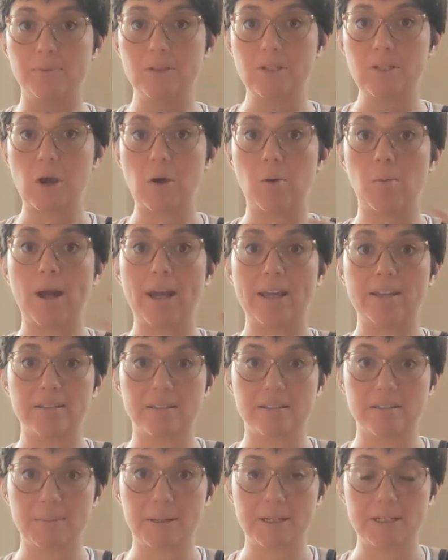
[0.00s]
So why is
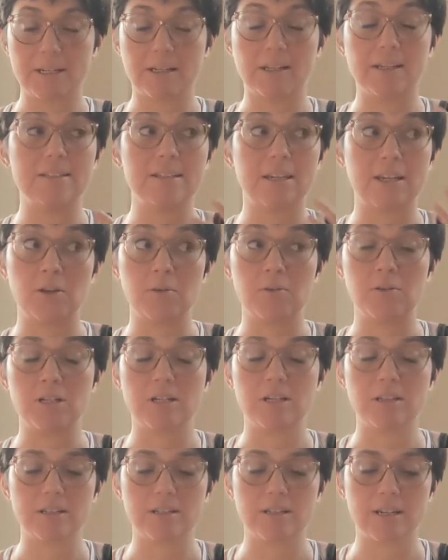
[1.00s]
this a big deal? It's a huge
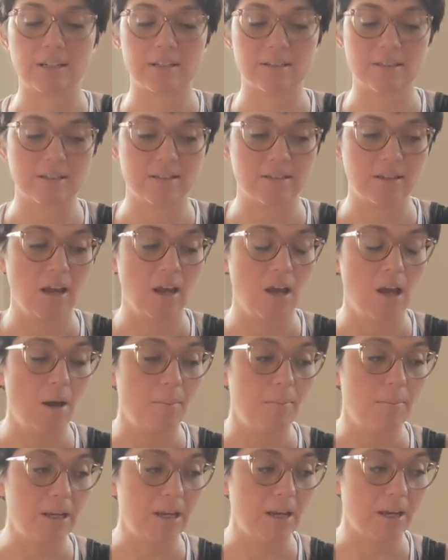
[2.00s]
deal in Texas
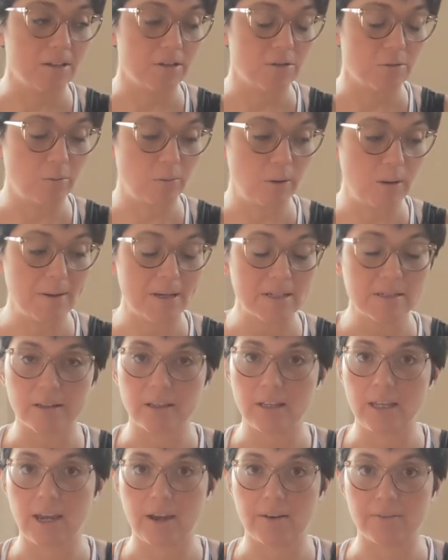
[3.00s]
because we
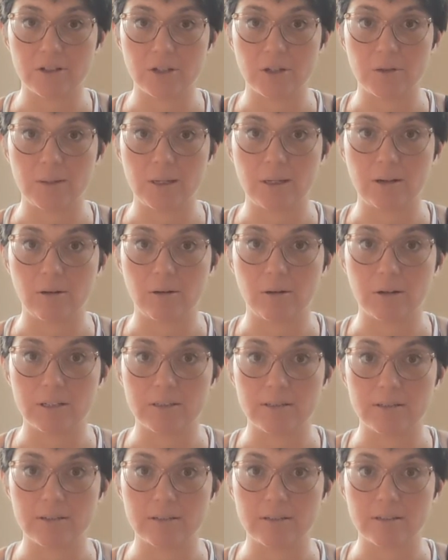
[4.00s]
basically have two big growing
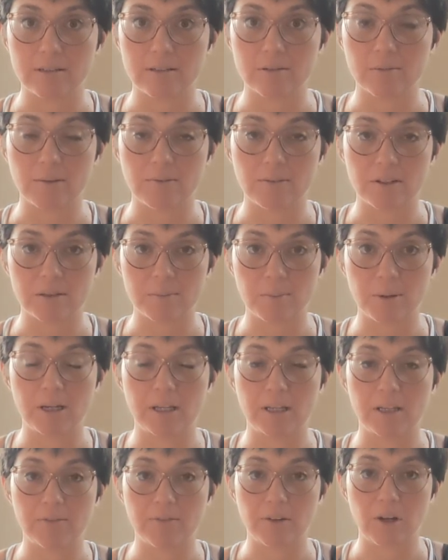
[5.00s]
seasons. We have the spring
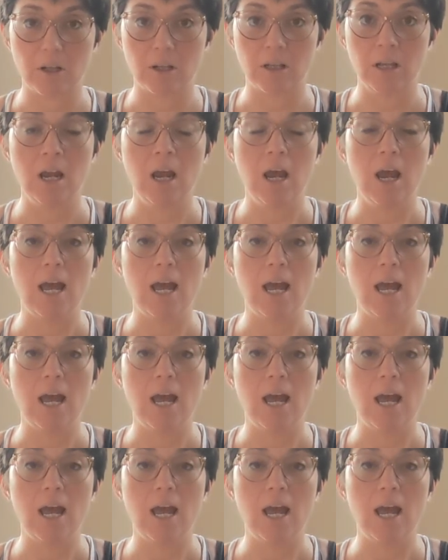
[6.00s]
and the fall.